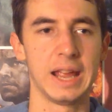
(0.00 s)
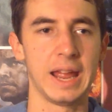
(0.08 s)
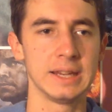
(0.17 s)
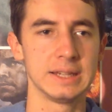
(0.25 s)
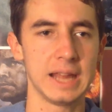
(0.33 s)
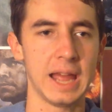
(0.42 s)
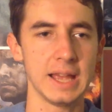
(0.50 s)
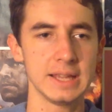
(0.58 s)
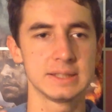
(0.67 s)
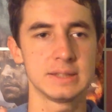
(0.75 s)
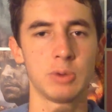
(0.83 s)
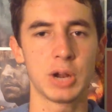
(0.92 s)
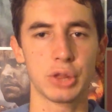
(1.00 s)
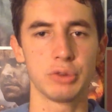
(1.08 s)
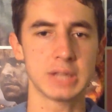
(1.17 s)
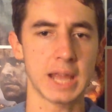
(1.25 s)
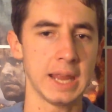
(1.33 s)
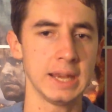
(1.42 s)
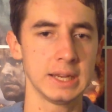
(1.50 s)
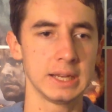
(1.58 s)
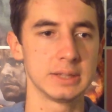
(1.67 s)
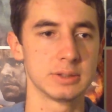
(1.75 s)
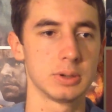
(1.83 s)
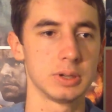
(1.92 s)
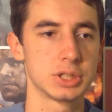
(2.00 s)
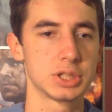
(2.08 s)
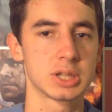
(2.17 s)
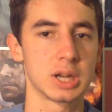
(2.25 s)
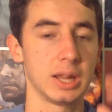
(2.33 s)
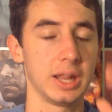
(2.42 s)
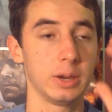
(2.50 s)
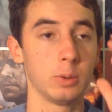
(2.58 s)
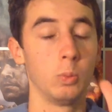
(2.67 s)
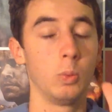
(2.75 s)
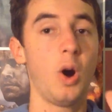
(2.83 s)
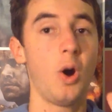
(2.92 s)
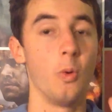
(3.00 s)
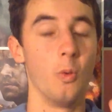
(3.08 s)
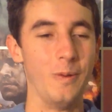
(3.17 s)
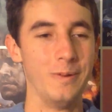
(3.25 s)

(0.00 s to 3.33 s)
and it has one of those endings where it's just kind of like, whoa,